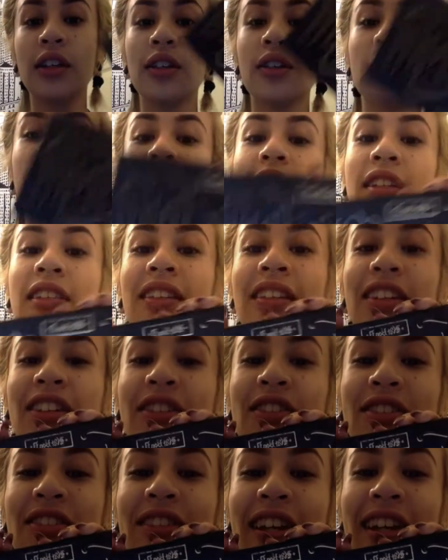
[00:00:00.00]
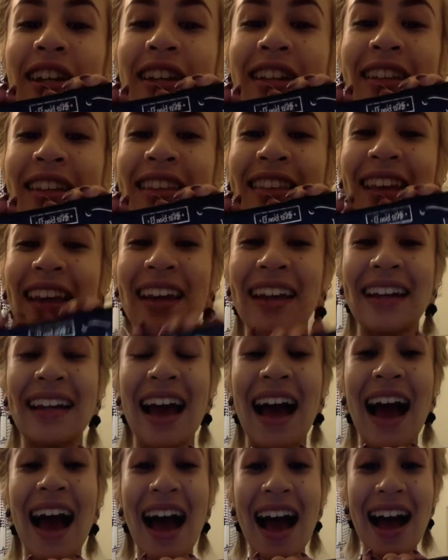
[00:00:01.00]
using the Shade and Light
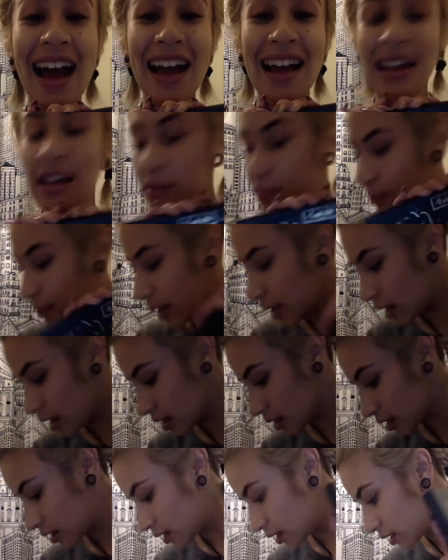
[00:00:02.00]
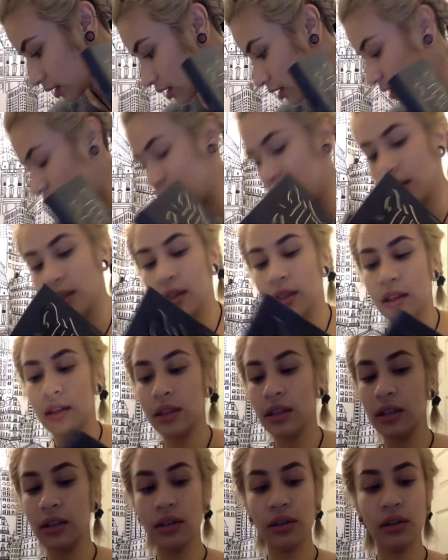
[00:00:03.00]
Eye palette,
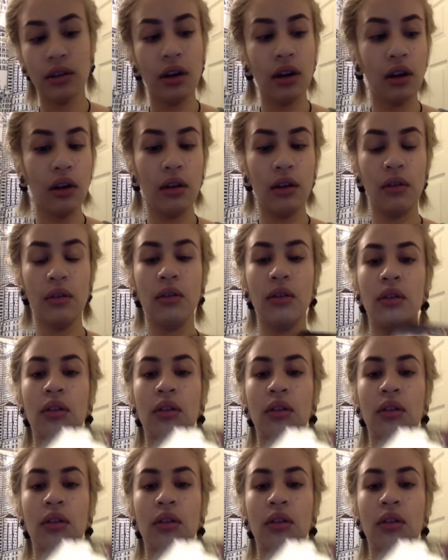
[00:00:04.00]
these are all